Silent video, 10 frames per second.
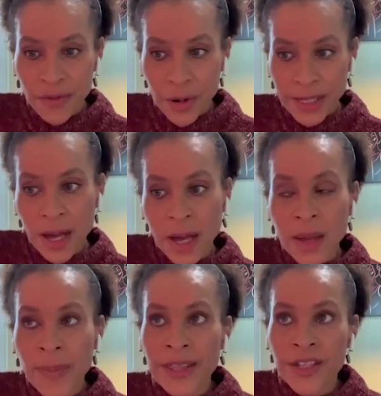before I
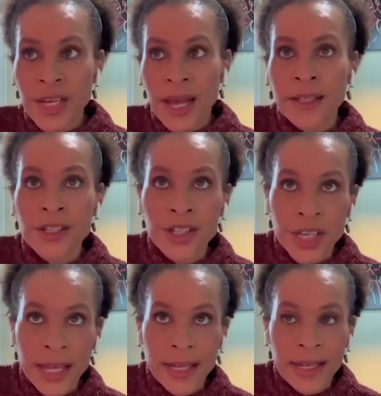talk about the
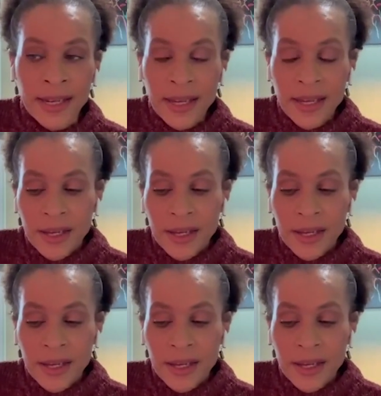challenges, Shannon,